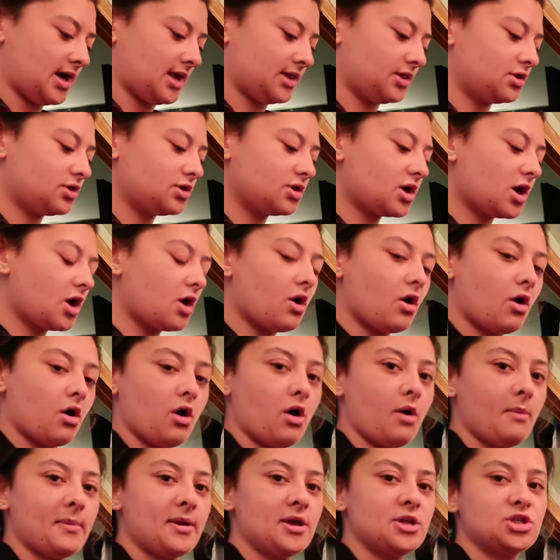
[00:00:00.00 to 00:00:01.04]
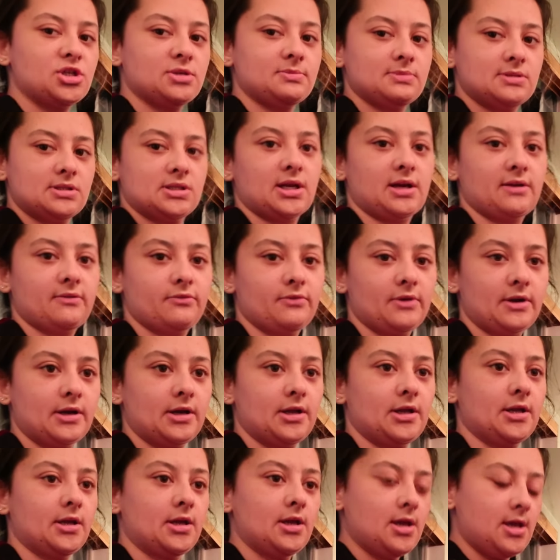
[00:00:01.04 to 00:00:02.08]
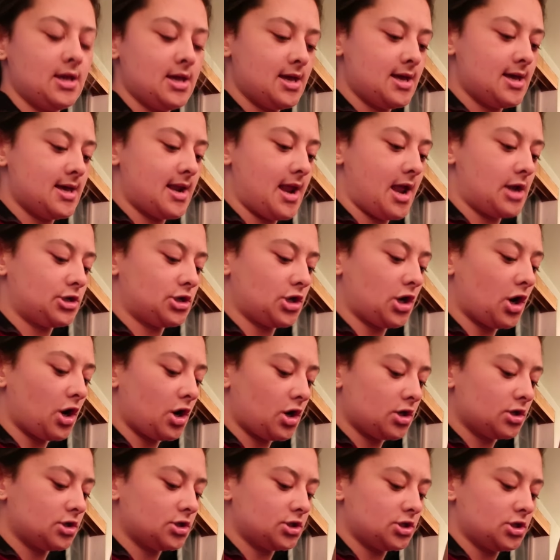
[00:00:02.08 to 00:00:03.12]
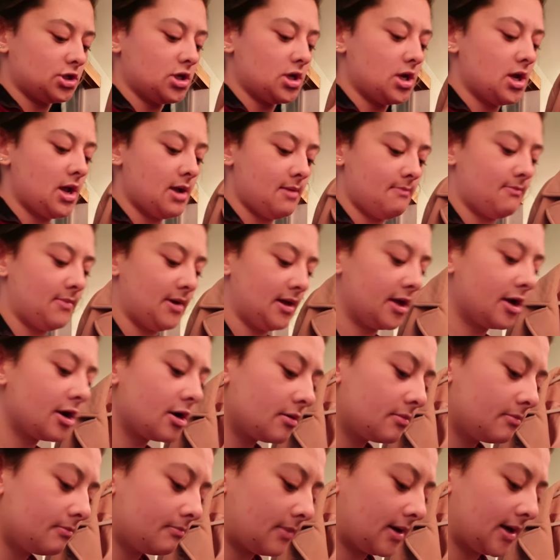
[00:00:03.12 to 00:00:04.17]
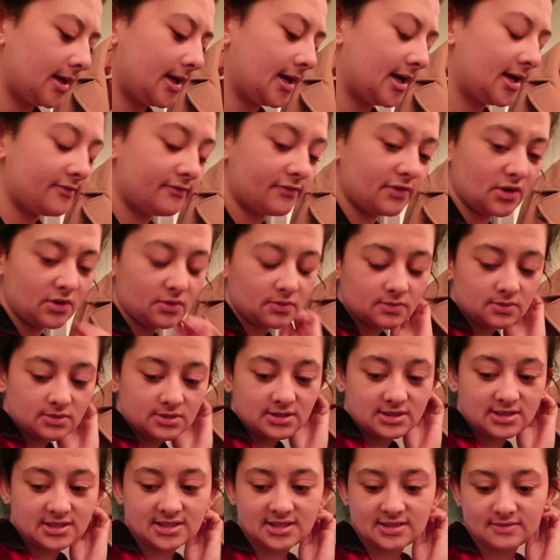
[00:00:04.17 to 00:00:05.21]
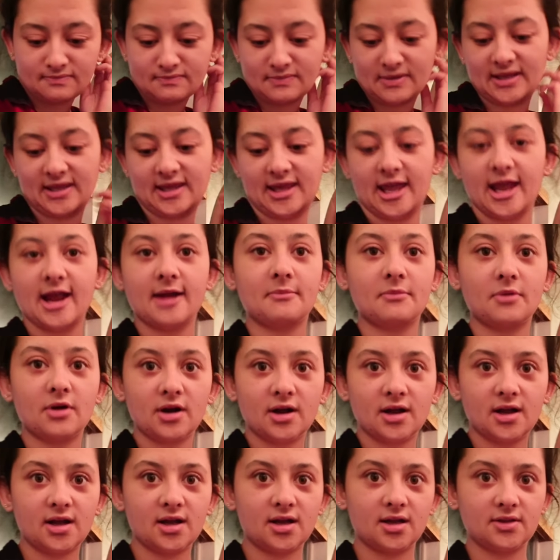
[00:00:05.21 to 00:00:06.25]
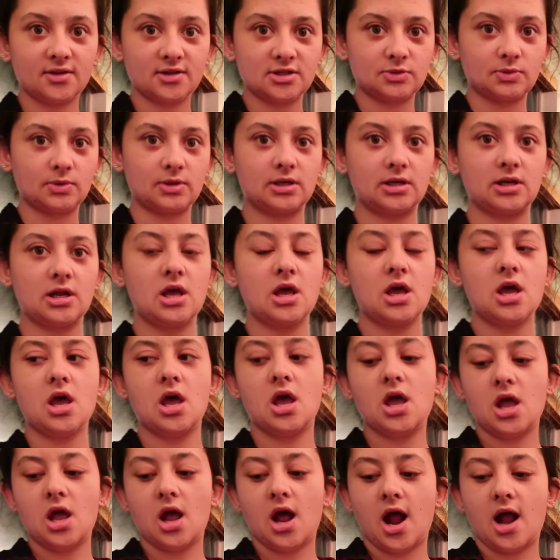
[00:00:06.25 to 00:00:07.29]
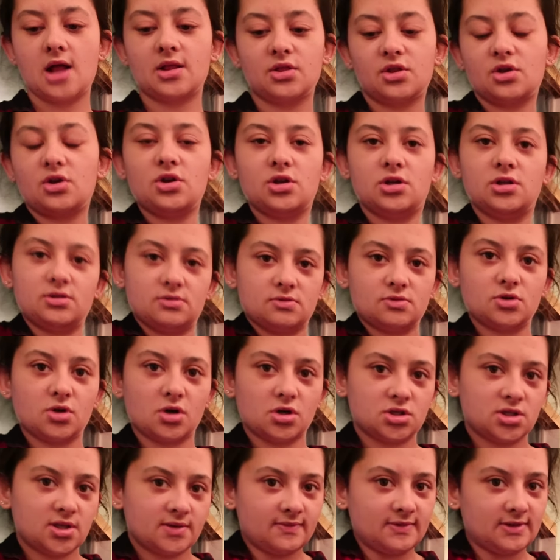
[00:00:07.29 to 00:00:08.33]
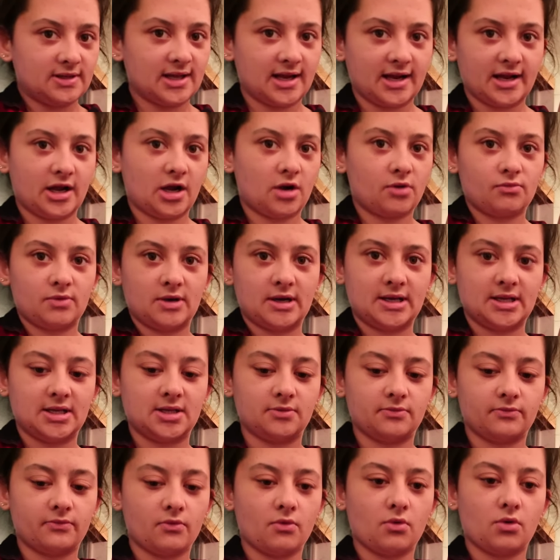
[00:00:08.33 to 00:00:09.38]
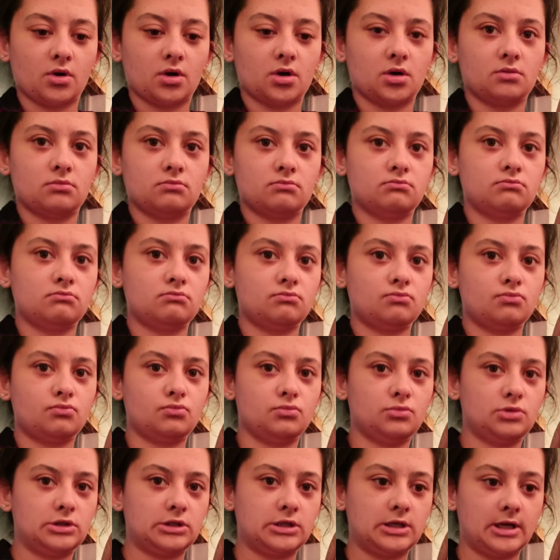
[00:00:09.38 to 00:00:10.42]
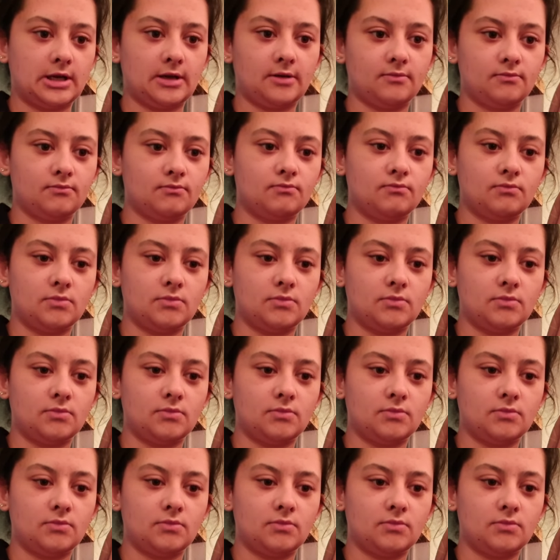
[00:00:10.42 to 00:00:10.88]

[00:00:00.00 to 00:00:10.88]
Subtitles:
I literally got all my gym stuff ready, and I charged my headphones, my camera, this one. I literally charged everything I got ready for today.